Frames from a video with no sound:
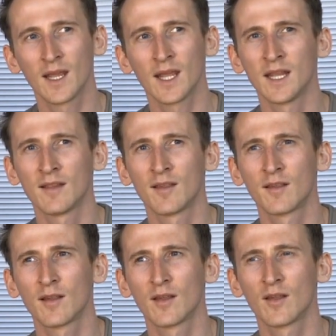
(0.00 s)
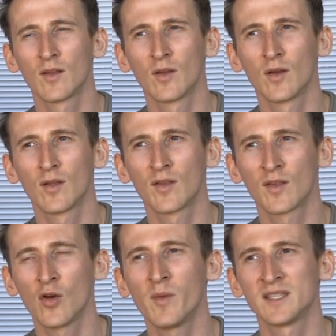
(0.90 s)
it's
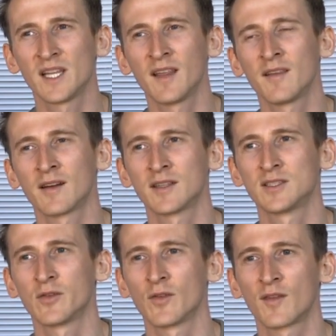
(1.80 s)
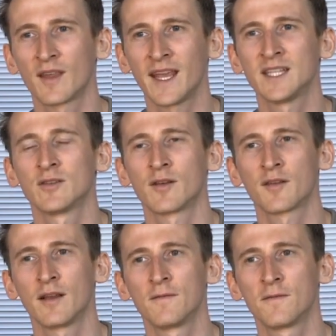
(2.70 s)
so much easier to say to
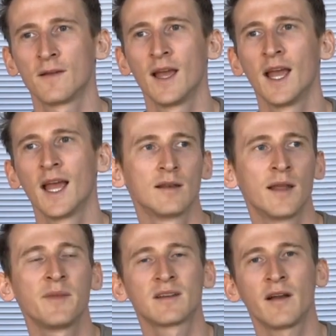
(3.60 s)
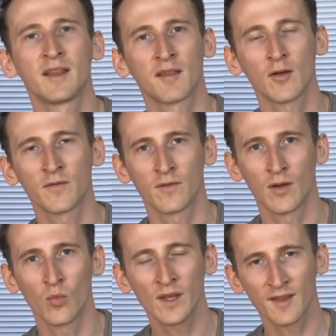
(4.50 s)
yourself, let me try this out for
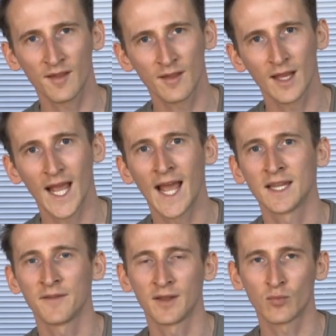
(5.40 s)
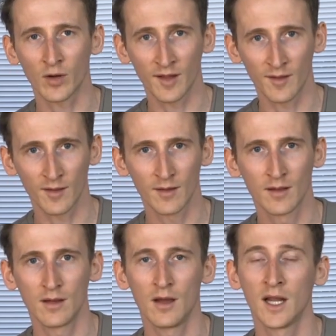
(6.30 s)
once, and if it works,
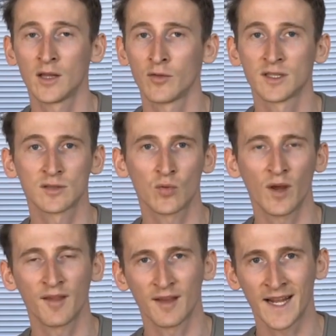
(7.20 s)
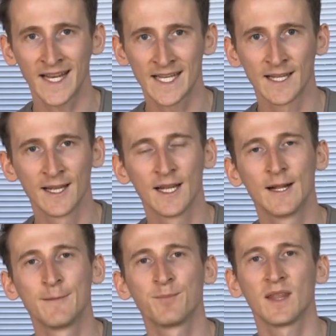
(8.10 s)
I'll do it twice again.
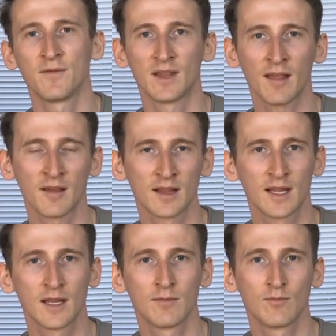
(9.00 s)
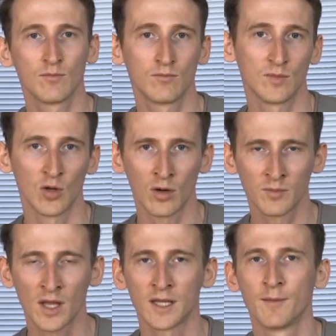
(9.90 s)
If it doesn't, no
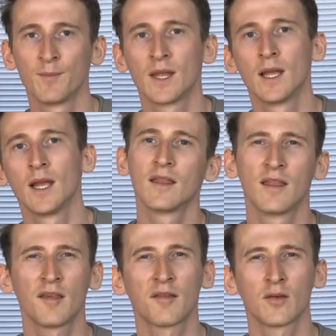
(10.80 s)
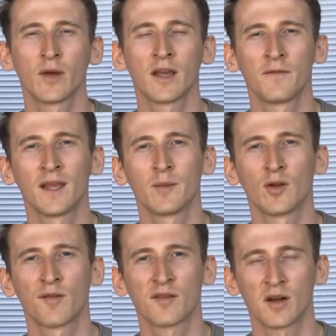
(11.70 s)
harm done. This is the way I think
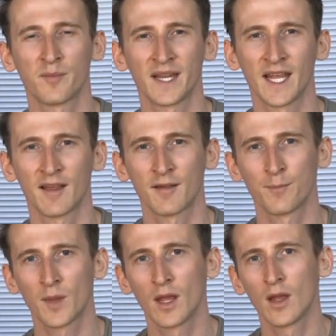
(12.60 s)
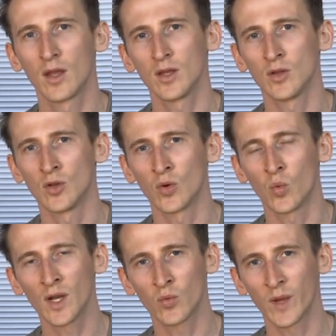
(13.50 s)
about startup ideas. You do
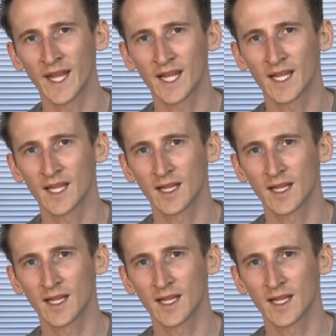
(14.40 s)
1 week